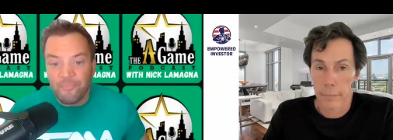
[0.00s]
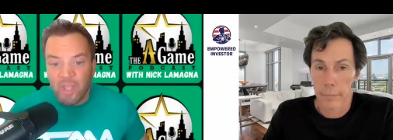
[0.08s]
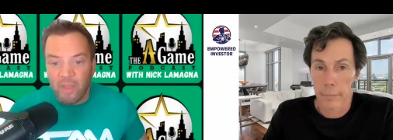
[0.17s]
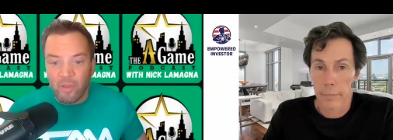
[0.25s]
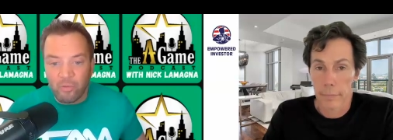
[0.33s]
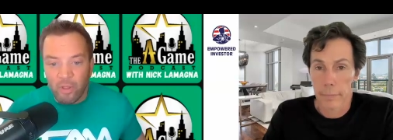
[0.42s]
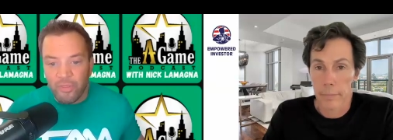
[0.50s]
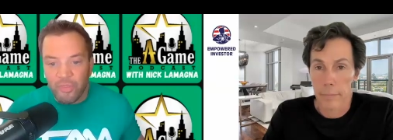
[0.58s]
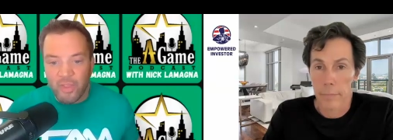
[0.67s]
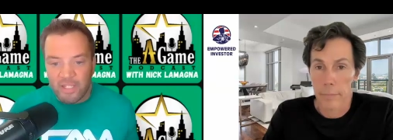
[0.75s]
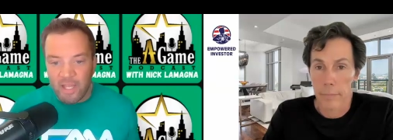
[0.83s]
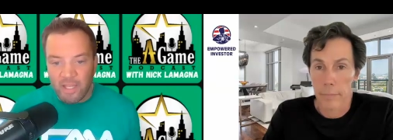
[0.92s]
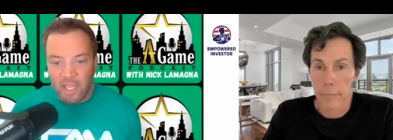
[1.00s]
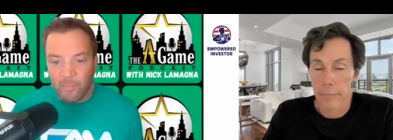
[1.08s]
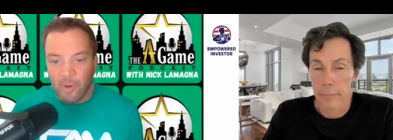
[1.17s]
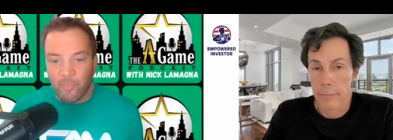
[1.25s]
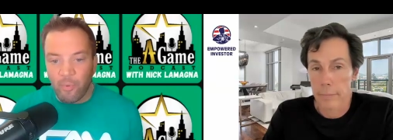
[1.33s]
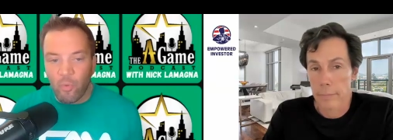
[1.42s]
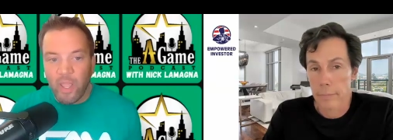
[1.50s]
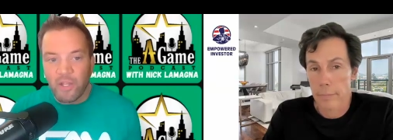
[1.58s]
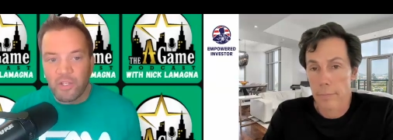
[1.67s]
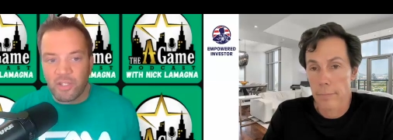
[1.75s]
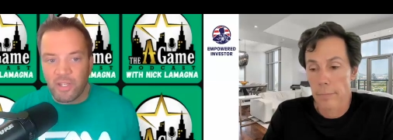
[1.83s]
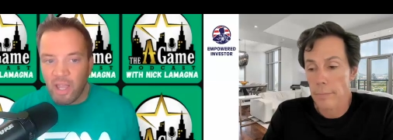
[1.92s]
Speaker 1: And the only thing that's not keeping up are
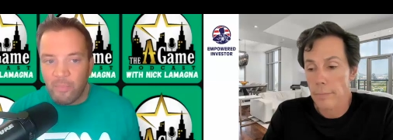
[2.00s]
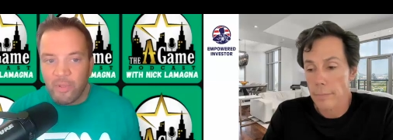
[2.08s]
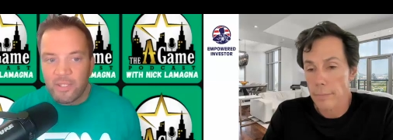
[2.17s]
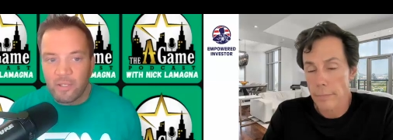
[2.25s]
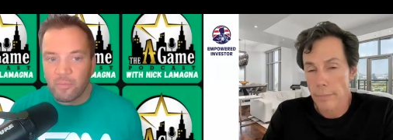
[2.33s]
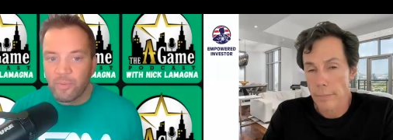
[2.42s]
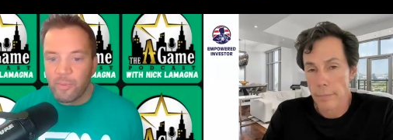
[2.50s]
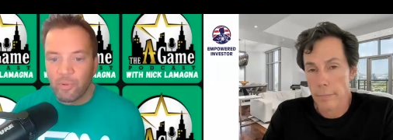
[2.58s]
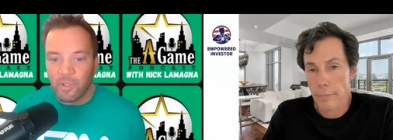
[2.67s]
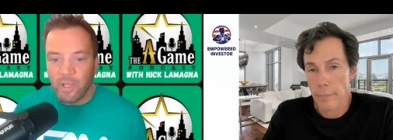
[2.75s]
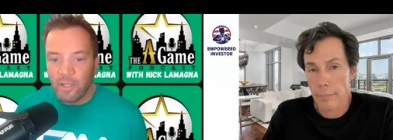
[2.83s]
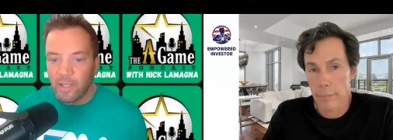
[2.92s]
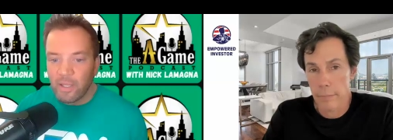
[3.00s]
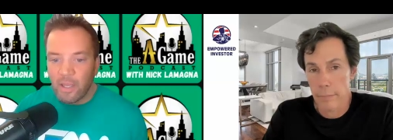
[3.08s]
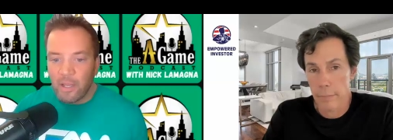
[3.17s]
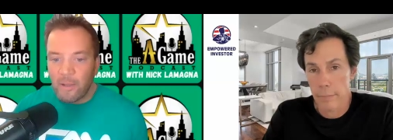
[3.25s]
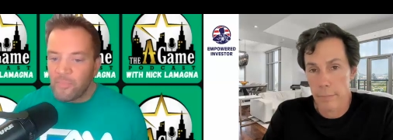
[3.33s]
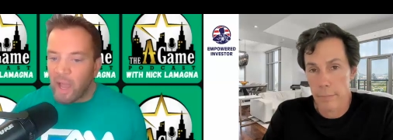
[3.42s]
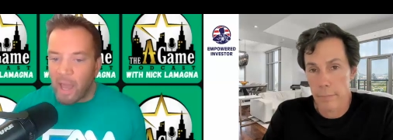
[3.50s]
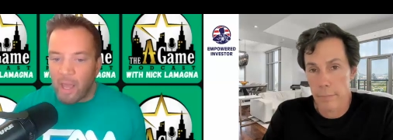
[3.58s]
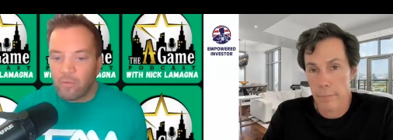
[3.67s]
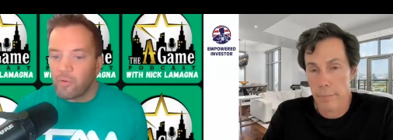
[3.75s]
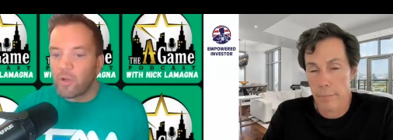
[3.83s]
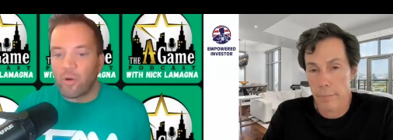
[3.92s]
wages. And I've been telling people lately, I
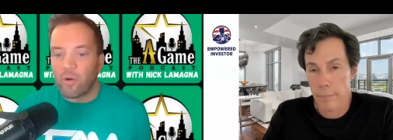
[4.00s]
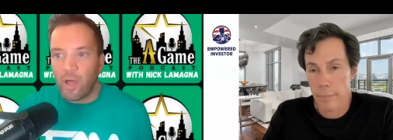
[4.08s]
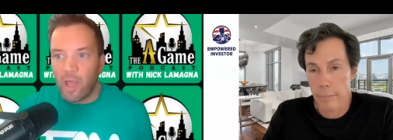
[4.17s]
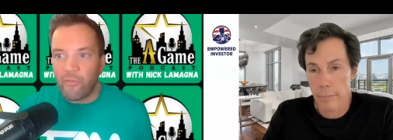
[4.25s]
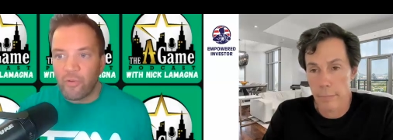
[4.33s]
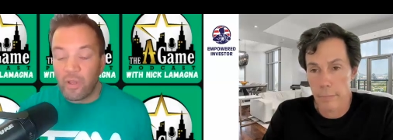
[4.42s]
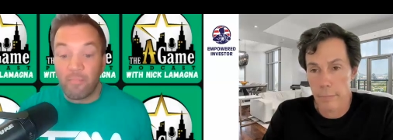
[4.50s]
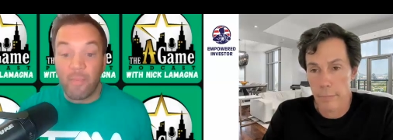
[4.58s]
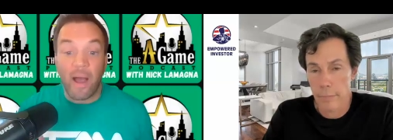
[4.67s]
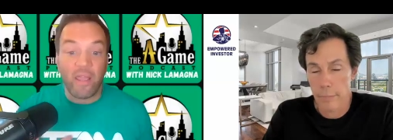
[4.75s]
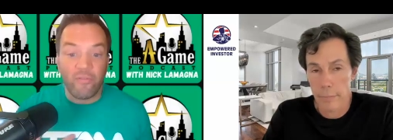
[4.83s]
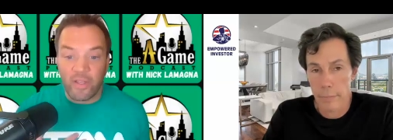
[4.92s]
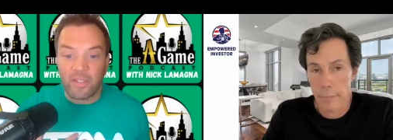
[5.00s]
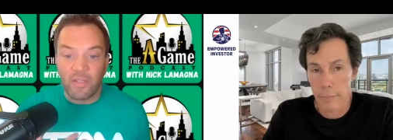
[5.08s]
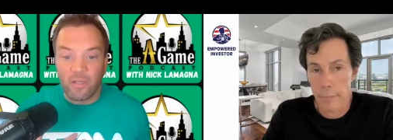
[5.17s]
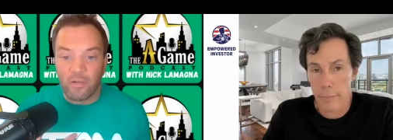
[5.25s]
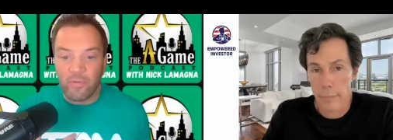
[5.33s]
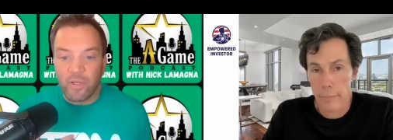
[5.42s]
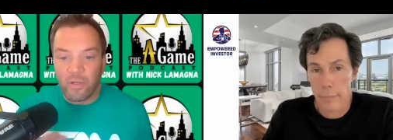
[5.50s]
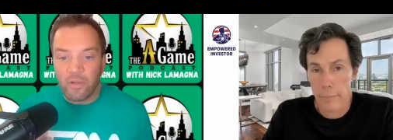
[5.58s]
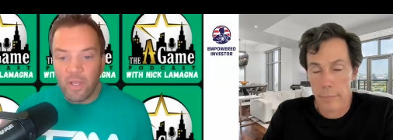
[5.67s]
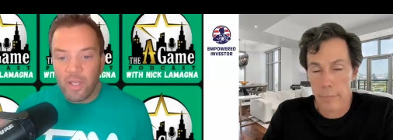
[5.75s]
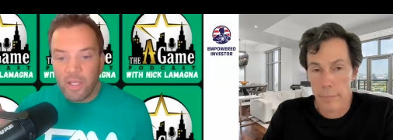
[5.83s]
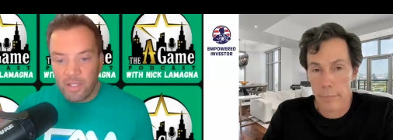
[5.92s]
don't recall ever in my investing career
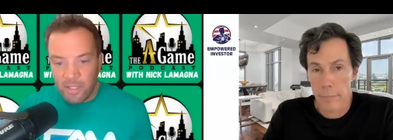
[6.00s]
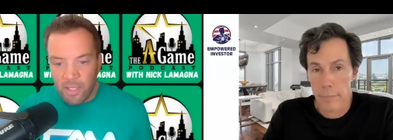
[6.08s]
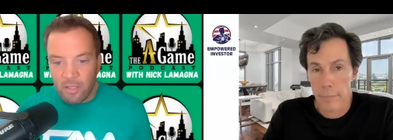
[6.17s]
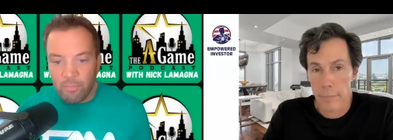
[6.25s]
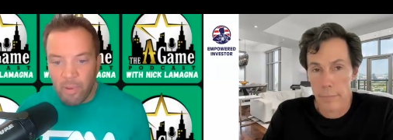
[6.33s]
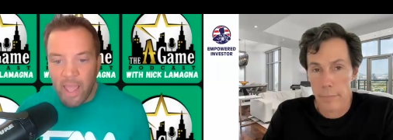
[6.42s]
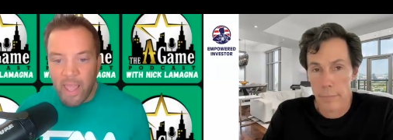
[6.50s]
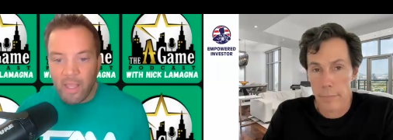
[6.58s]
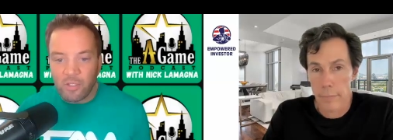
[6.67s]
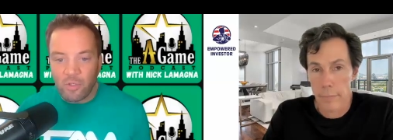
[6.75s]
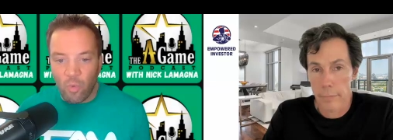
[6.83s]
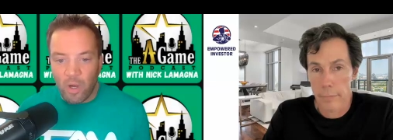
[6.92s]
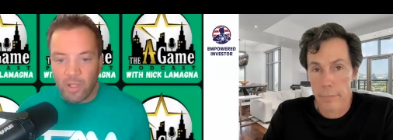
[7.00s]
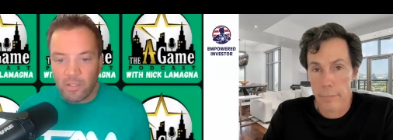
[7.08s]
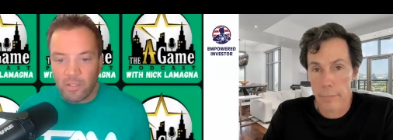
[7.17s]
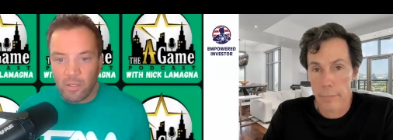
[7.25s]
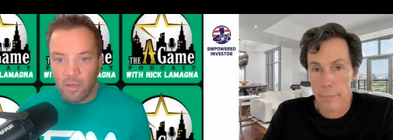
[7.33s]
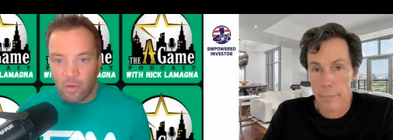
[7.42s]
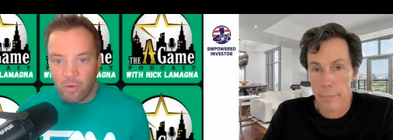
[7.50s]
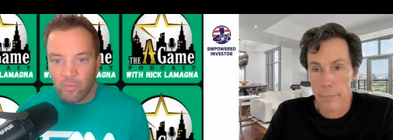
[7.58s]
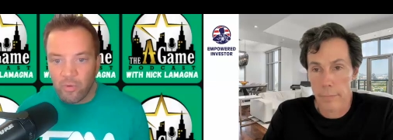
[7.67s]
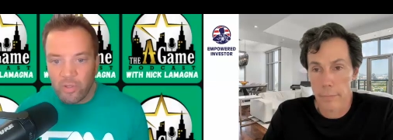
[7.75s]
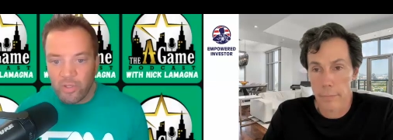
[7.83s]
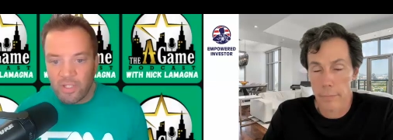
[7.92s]
seeing banks want to own
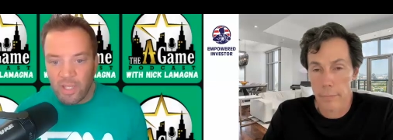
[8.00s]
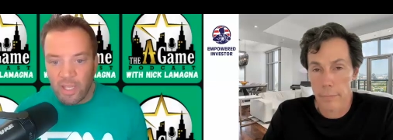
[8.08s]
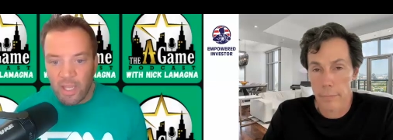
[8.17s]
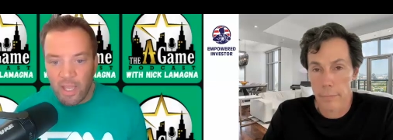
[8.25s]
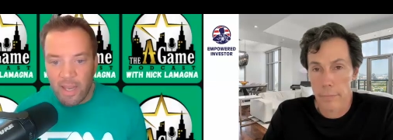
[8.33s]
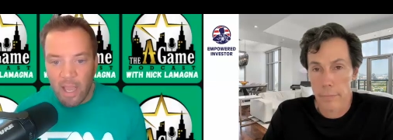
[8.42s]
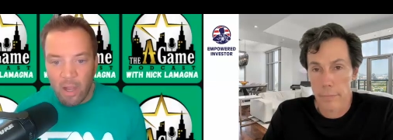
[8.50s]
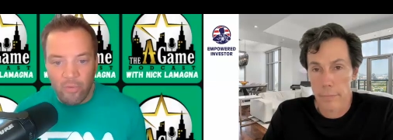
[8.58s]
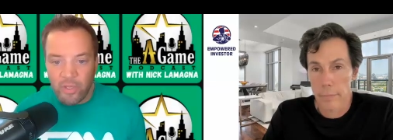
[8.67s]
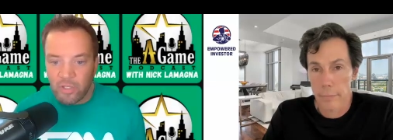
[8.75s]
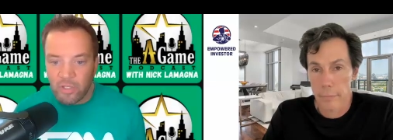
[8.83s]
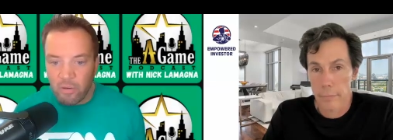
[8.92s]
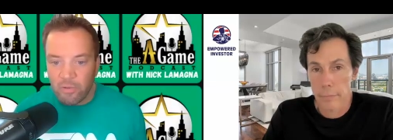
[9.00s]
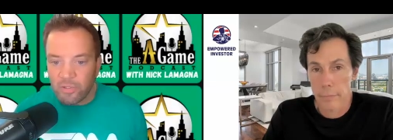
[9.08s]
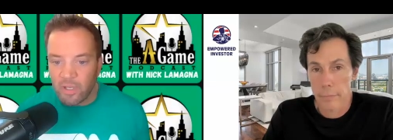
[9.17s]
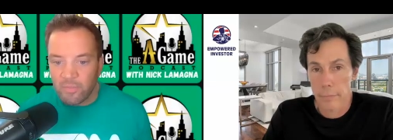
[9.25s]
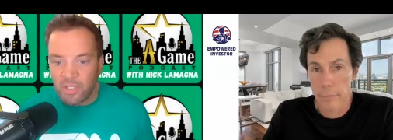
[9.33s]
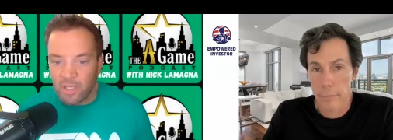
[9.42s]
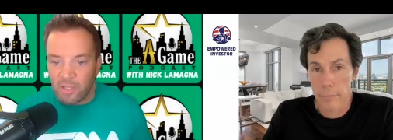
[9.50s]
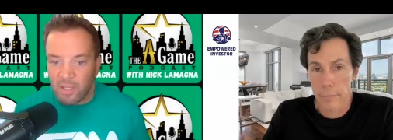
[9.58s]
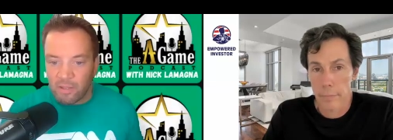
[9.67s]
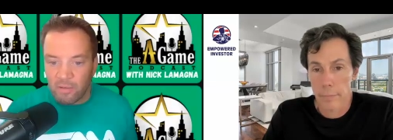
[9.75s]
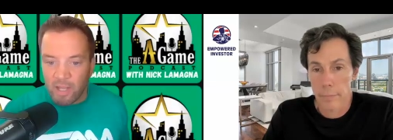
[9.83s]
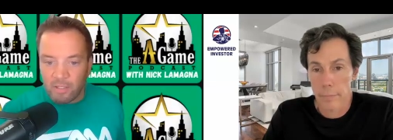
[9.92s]
real estate. And now all these articles I'm seeing that
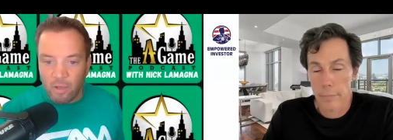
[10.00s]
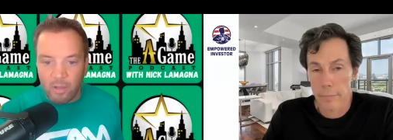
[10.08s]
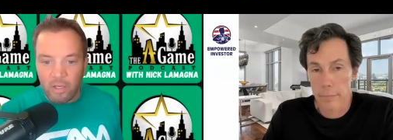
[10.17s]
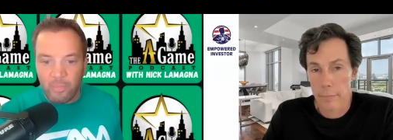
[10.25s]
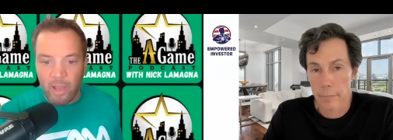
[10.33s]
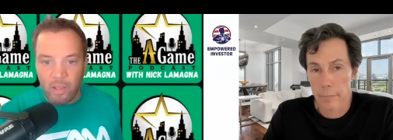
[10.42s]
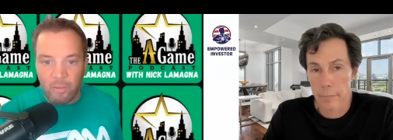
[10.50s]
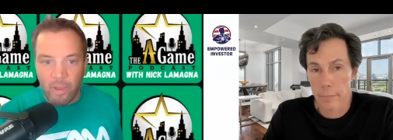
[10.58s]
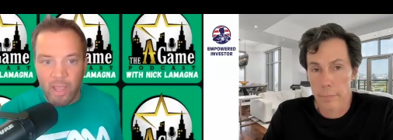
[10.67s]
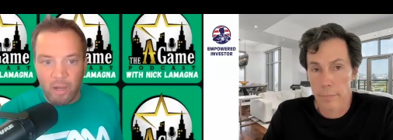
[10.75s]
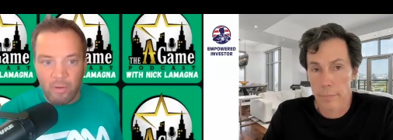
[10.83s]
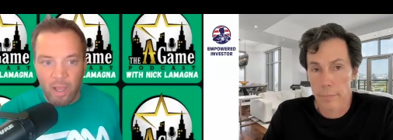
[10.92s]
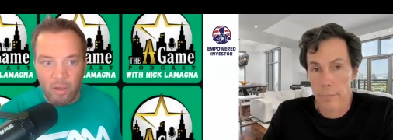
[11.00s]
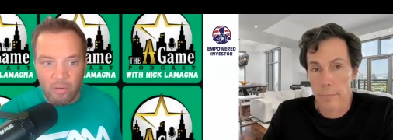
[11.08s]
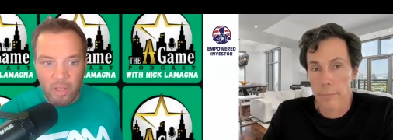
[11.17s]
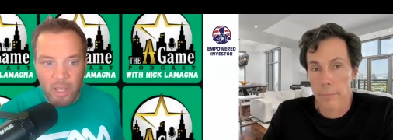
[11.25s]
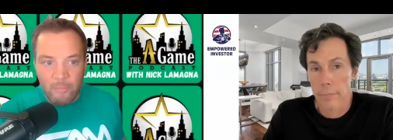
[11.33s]
they're not talking about in the background